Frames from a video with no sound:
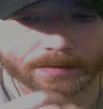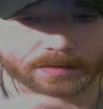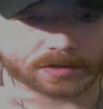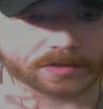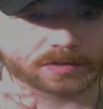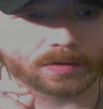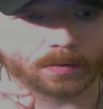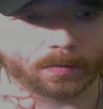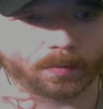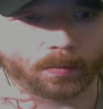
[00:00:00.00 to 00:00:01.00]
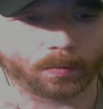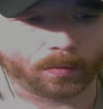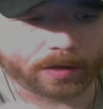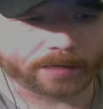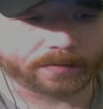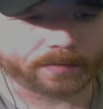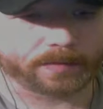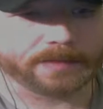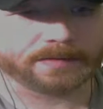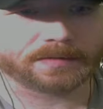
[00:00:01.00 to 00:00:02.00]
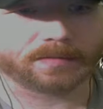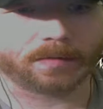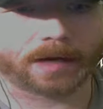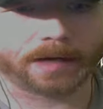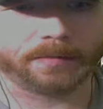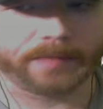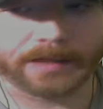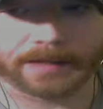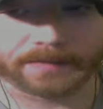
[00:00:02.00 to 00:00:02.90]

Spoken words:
Just one of the reasons why we have